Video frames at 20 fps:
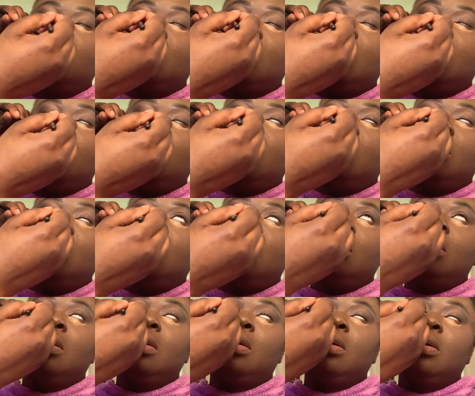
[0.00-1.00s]
If
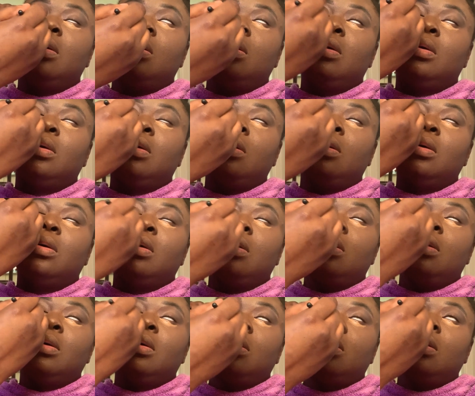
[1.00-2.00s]
you're
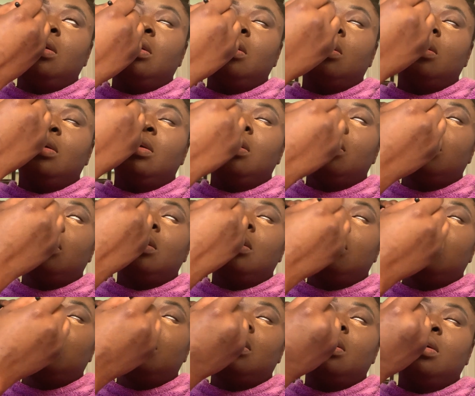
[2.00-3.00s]
I'm
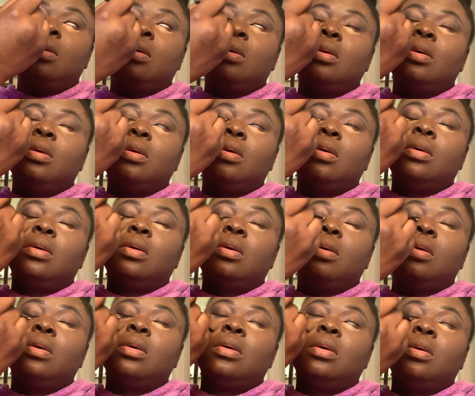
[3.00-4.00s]
sorry, you guys. I work with
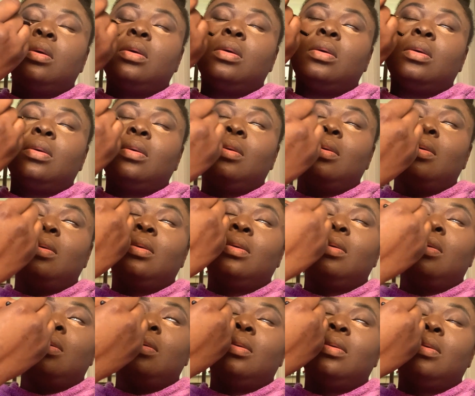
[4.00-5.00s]
patient all day,
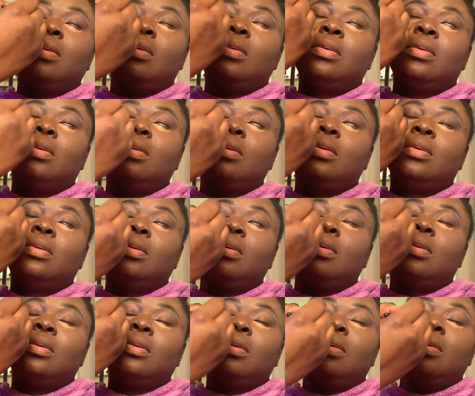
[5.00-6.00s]
so sometimes I say
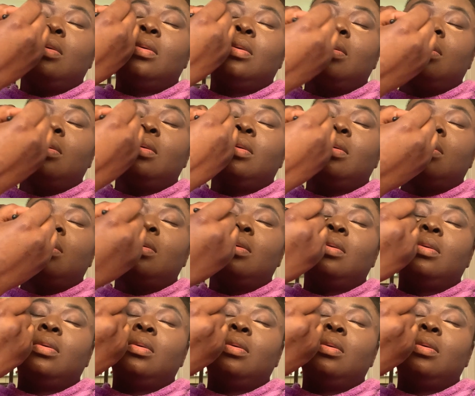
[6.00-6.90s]
client, patient.